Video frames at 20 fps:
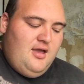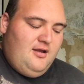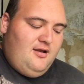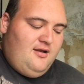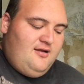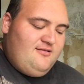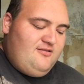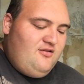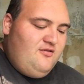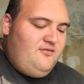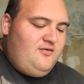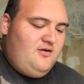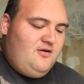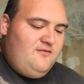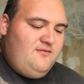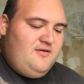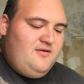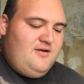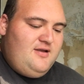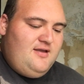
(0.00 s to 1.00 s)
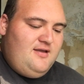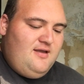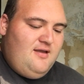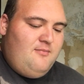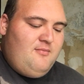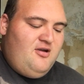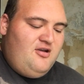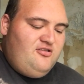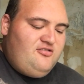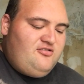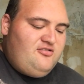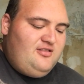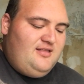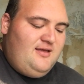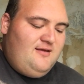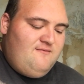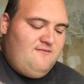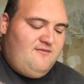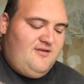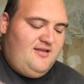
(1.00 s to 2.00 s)
because you feel very emotionally
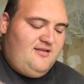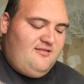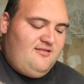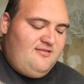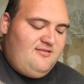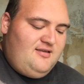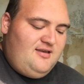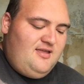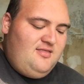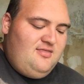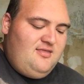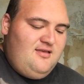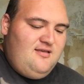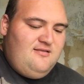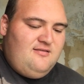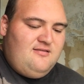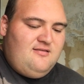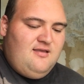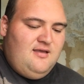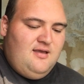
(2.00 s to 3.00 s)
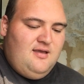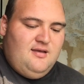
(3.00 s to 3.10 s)
invested in this.